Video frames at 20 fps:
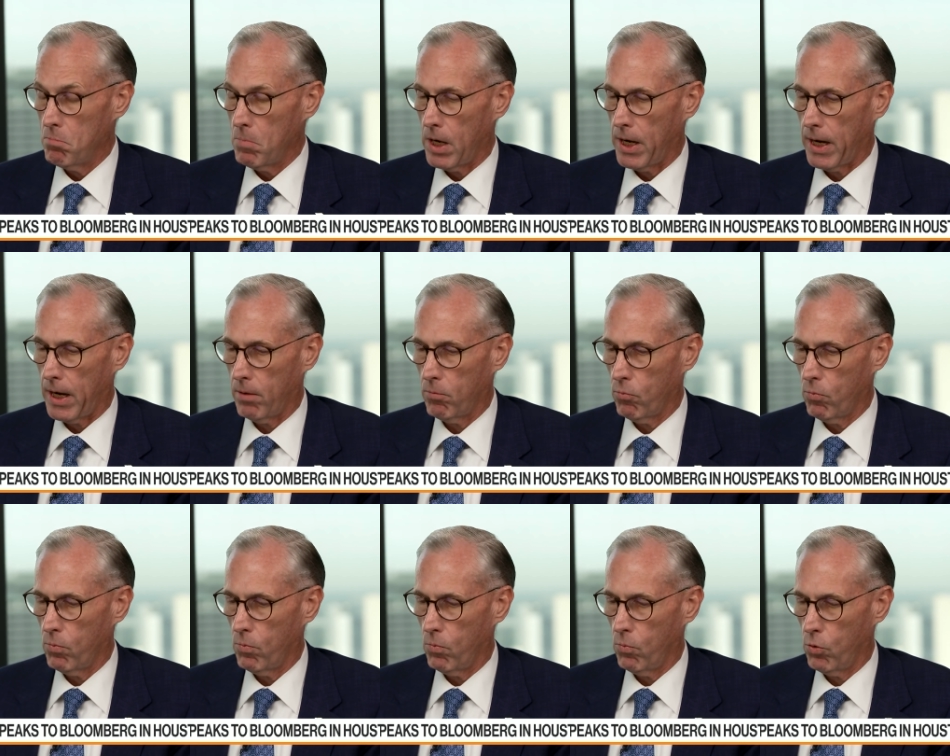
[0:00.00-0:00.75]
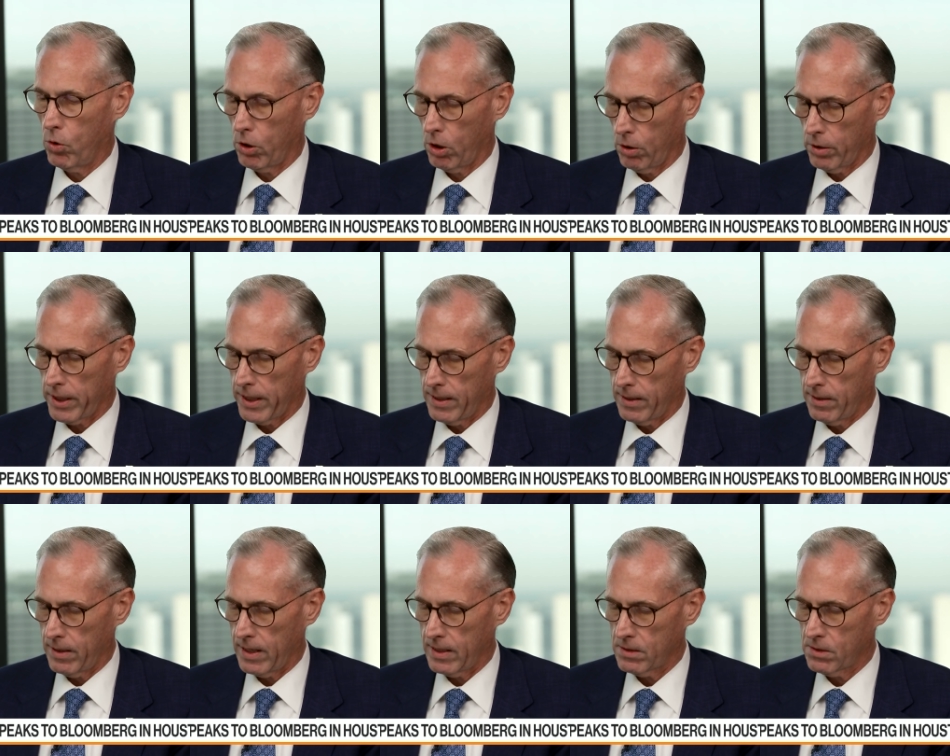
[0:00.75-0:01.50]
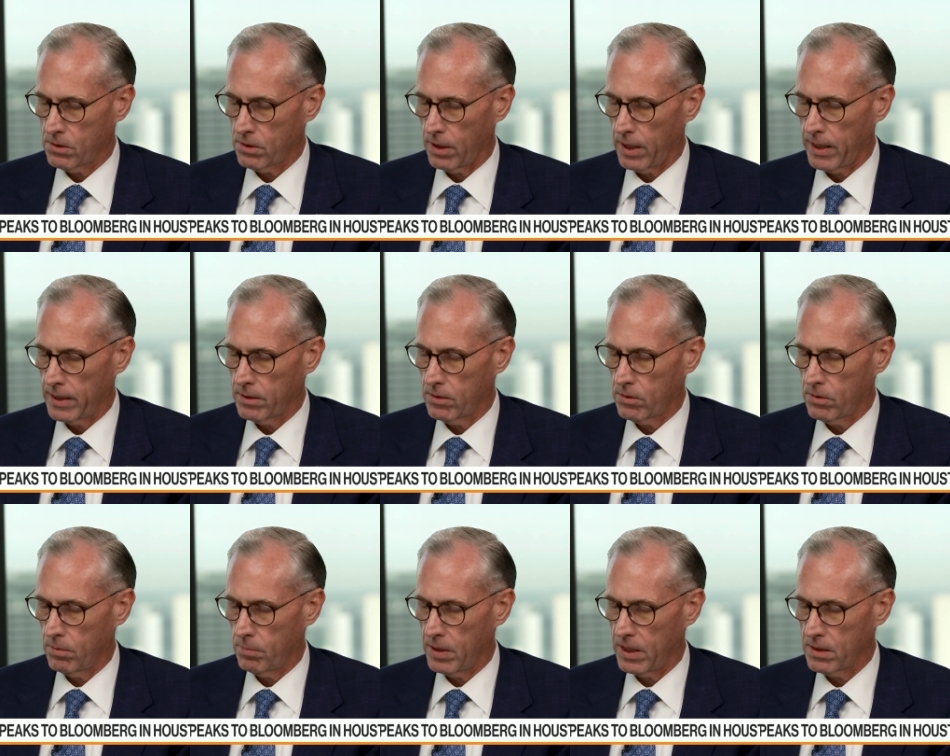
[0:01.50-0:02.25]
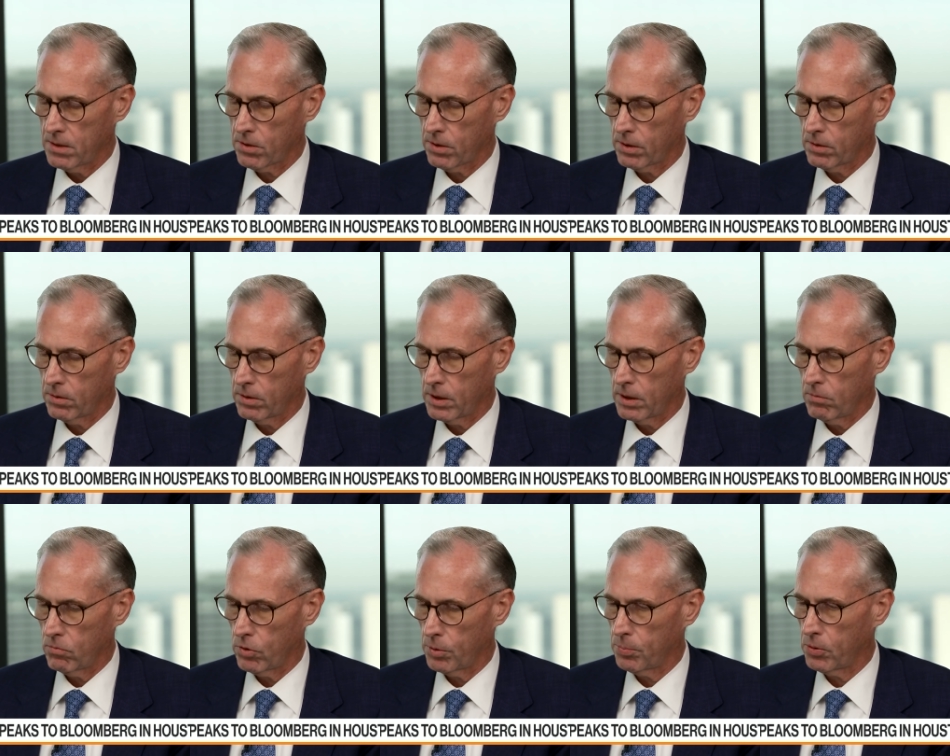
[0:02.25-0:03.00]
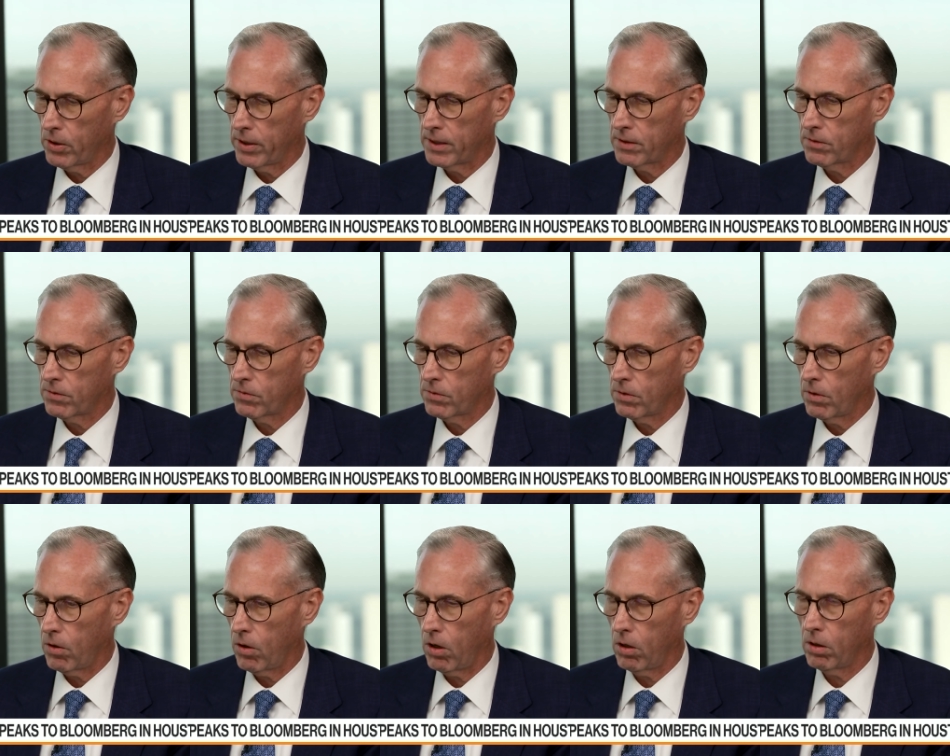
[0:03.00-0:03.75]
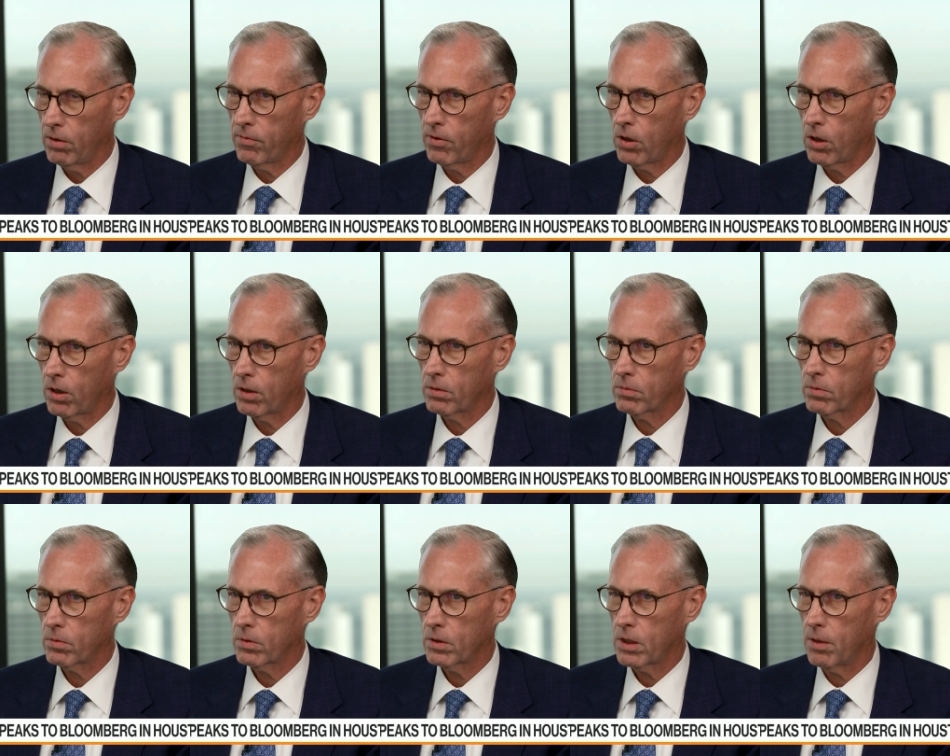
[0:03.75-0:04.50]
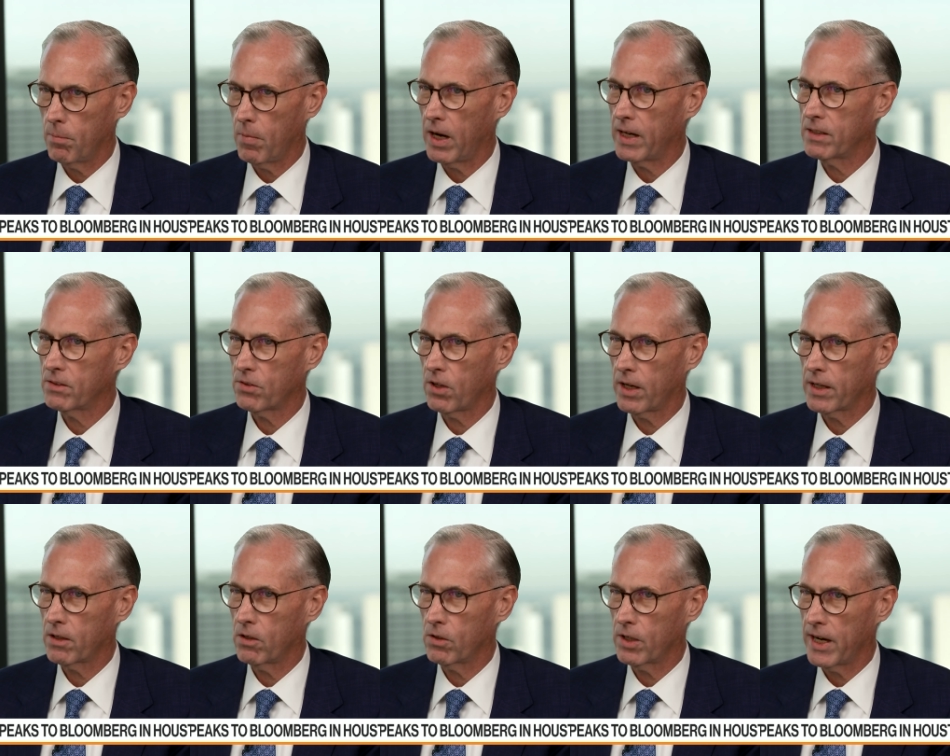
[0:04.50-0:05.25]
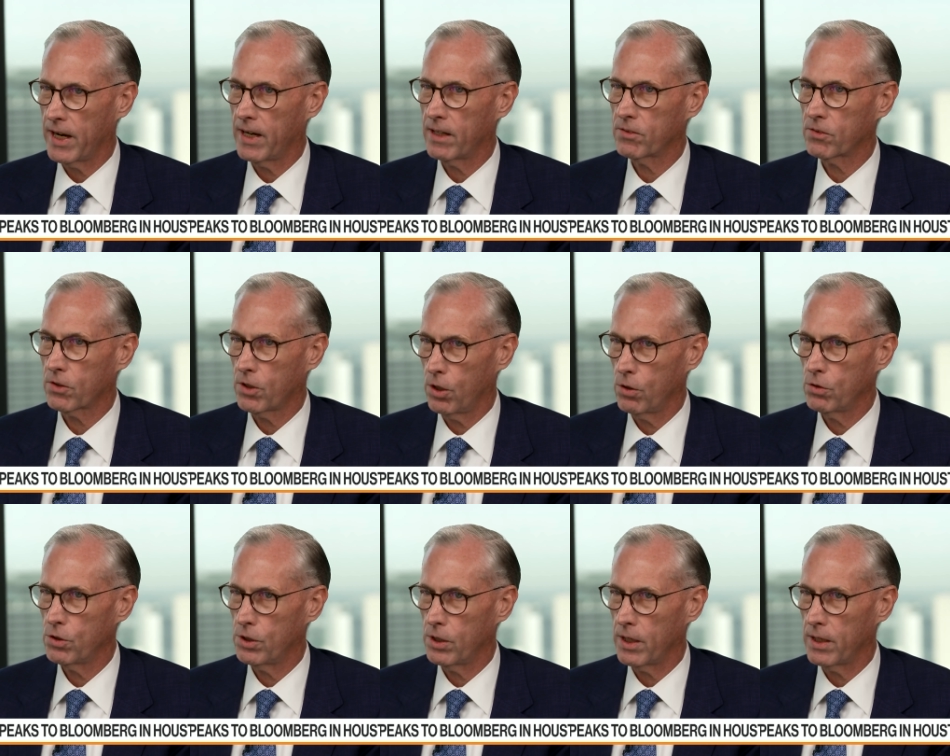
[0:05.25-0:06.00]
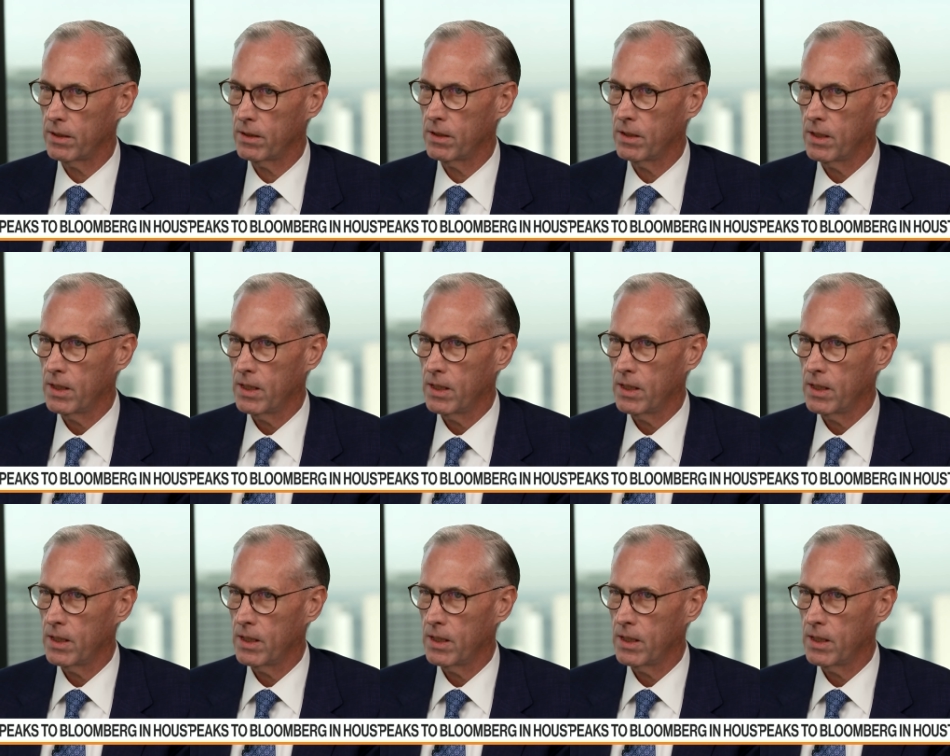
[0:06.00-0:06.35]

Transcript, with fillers: And we're looking at that site to basically replace all of our combined cycle gas cogen